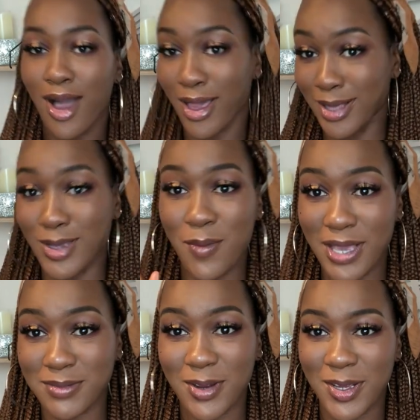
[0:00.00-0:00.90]
Okay, don't
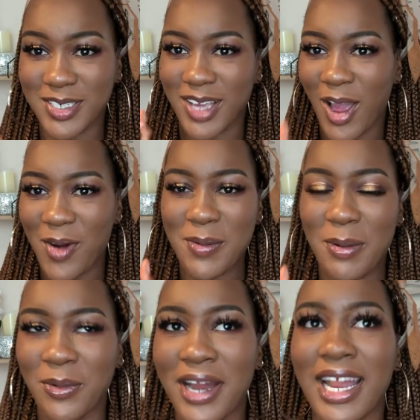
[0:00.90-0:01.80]
base my knowledge because I can't
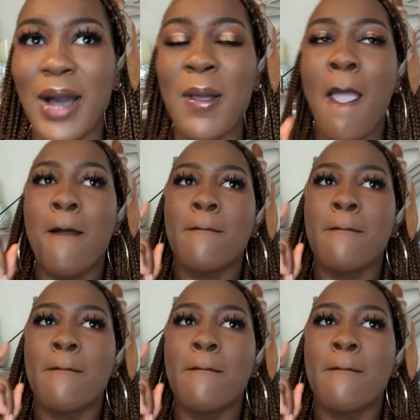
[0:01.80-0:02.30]
remember right now.